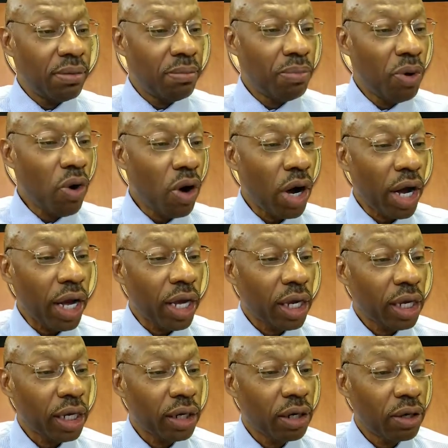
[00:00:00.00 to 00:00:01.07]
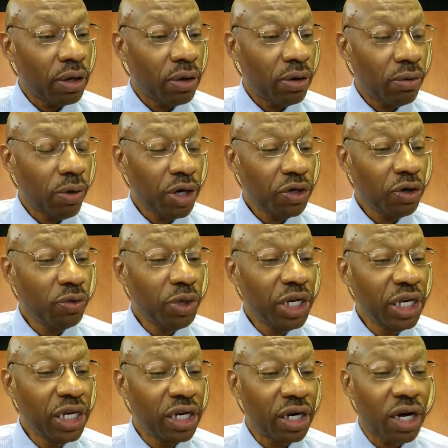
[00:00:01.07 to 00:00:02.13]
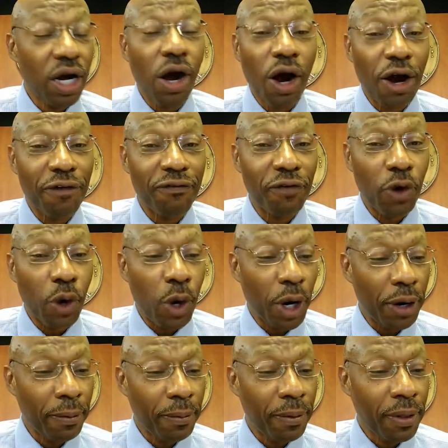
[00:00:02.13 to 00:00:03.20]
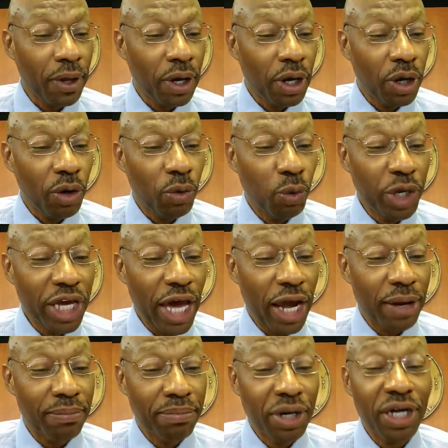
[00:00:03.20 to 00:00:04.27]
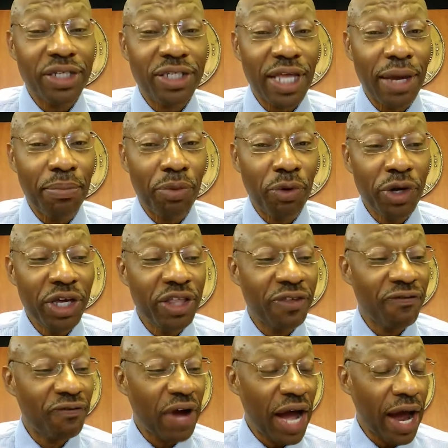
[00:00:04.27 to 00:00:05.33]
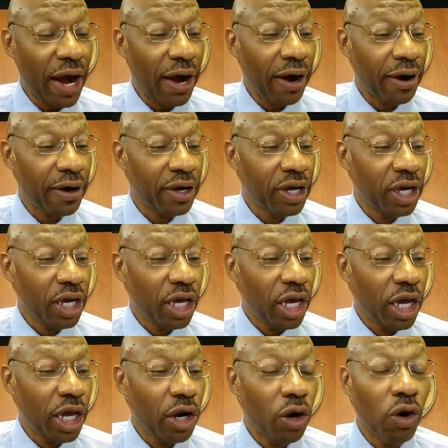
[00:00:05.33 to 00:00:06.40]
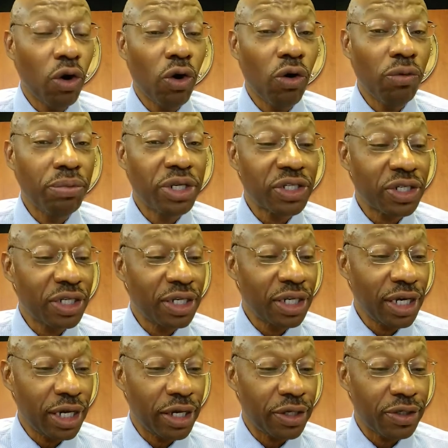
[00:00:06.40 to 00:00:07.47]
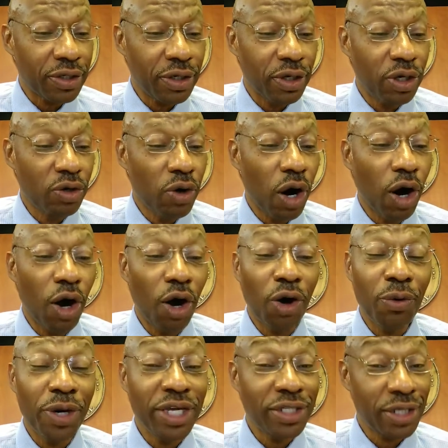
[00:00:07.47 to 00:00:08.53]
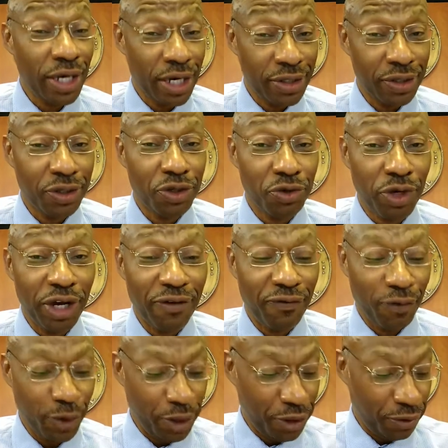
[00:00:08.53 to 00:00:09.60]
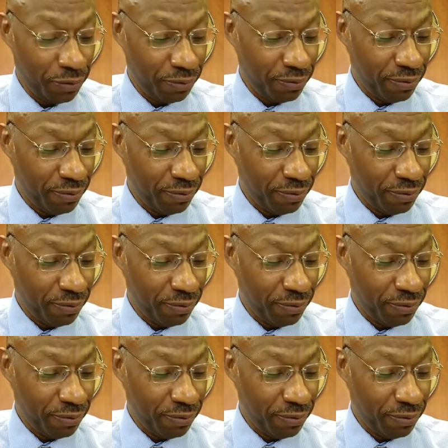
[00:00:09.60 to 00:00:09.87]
"Boy, what do we need a car for? We got a bus that breathes fire, and old Mr. Dennis, who always has a trick for you."